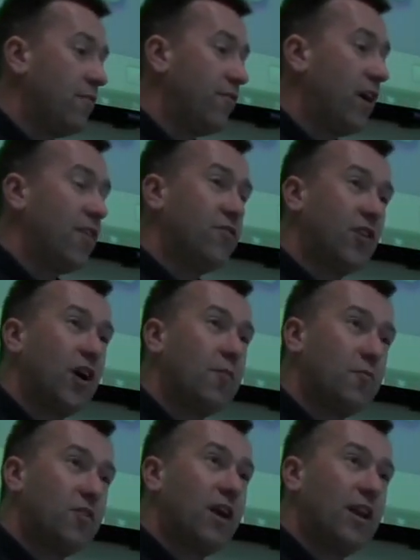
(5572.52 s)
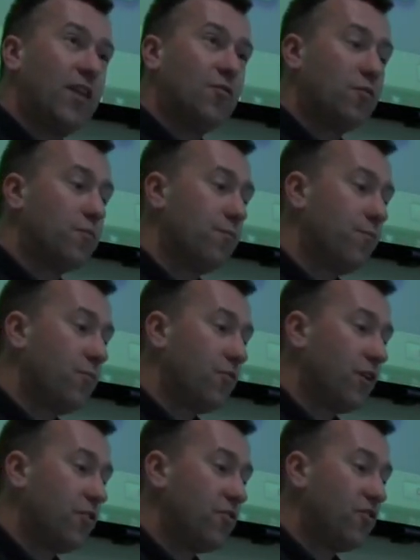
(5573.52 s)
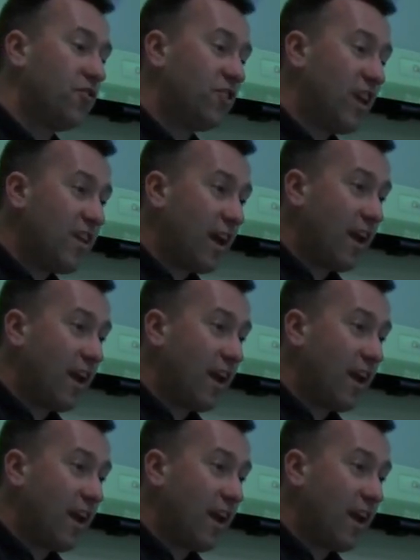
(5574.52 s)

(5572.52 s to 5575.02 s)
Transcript: five times that level. So to see